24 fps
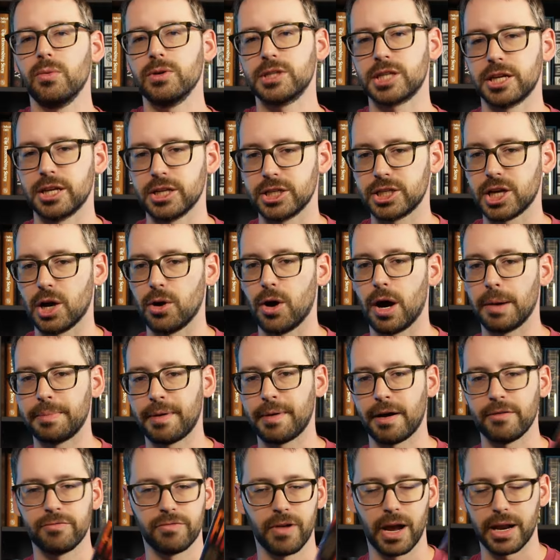was going to show up.
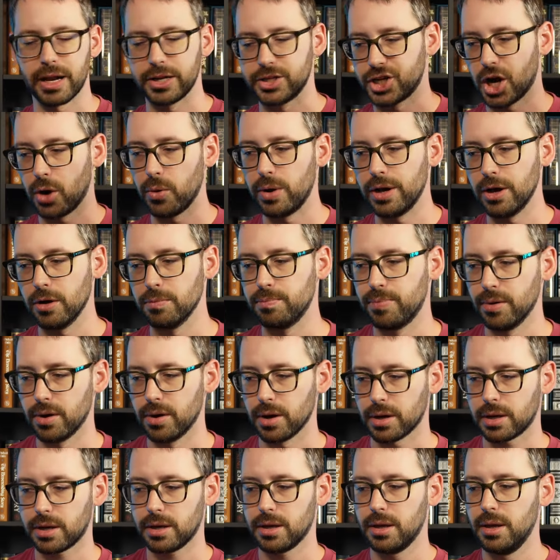I've read a Joe Hill
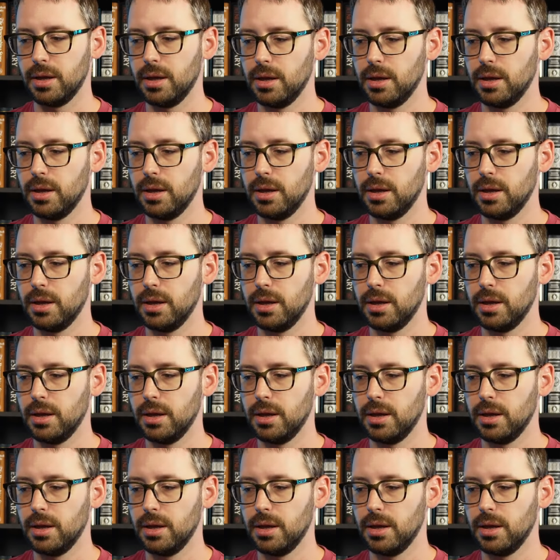book,